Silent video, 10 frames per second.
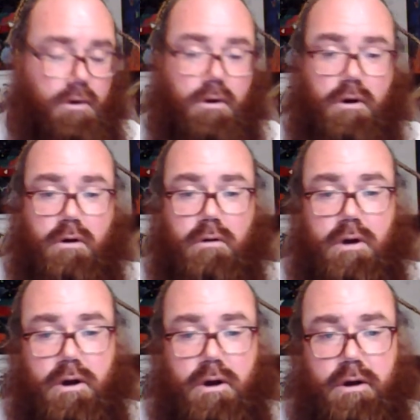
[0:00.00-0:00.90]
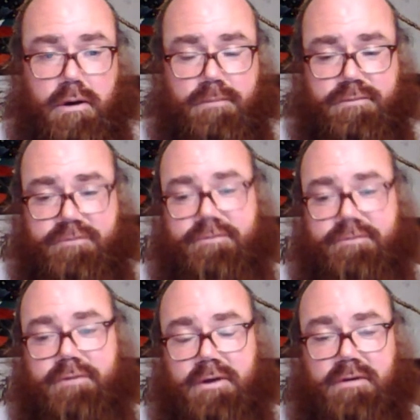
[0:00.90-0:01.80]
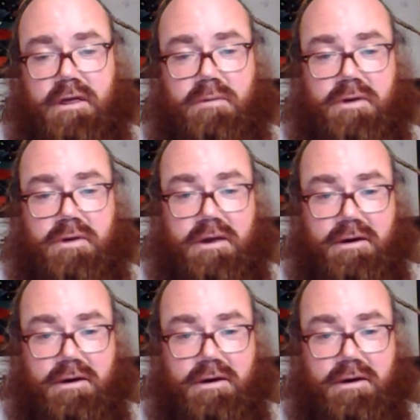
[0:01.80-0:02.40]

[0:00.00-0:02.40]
Is anybody else tired of hearing about